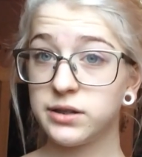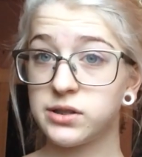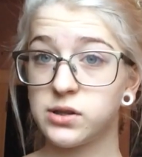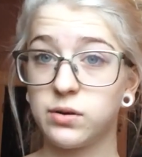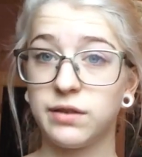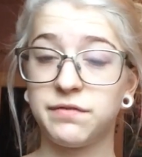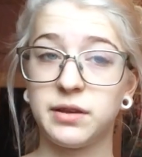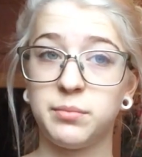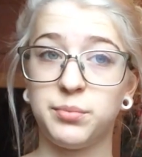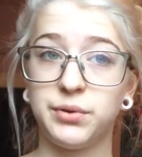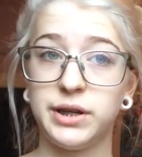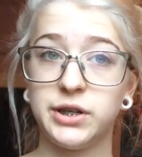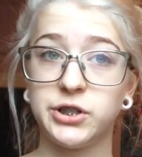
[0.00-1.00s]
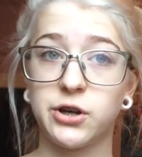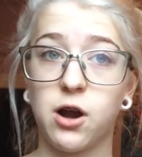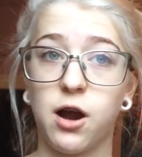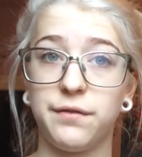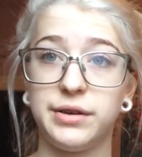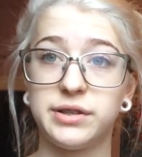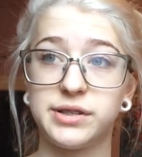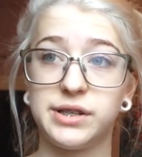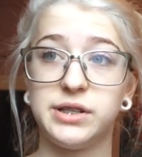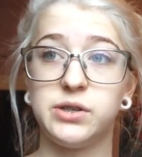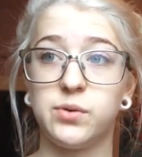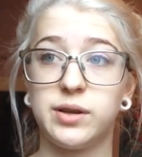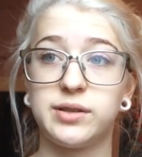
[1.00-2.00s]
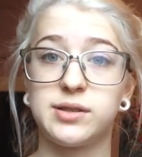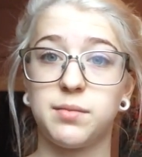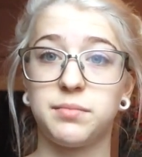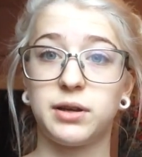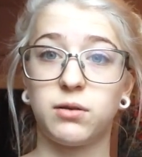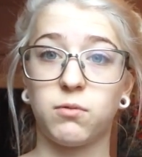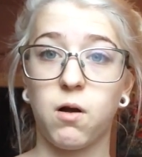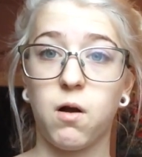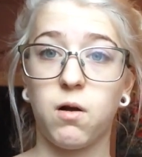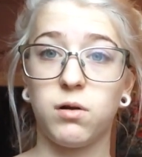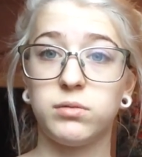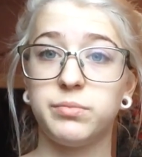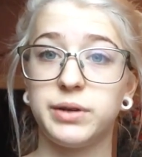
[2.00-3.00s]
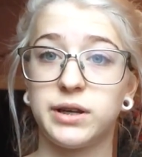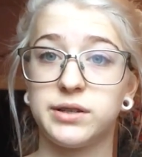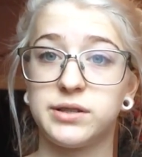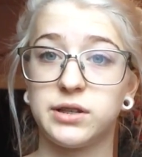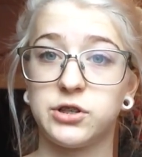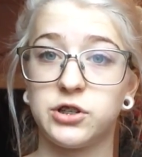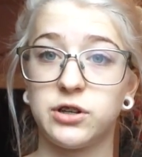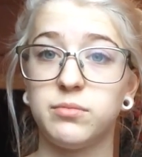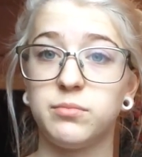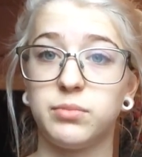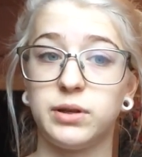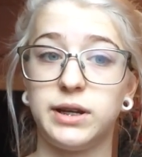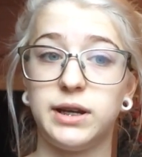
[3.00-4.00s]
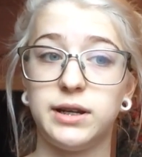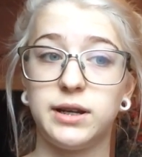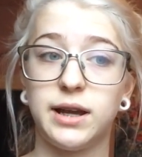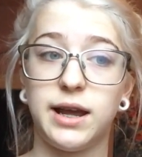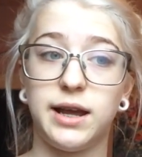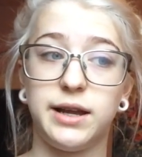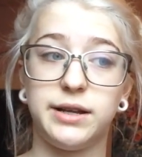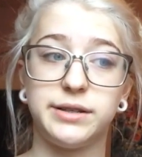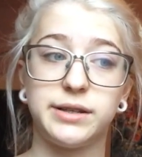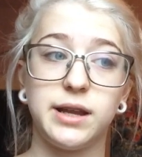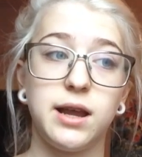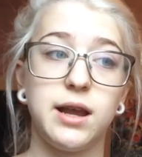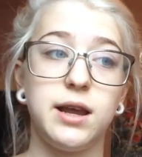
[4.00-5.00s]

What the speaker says: So if they bleed, you're obviously doing something wrong because they shouldn't bleed. And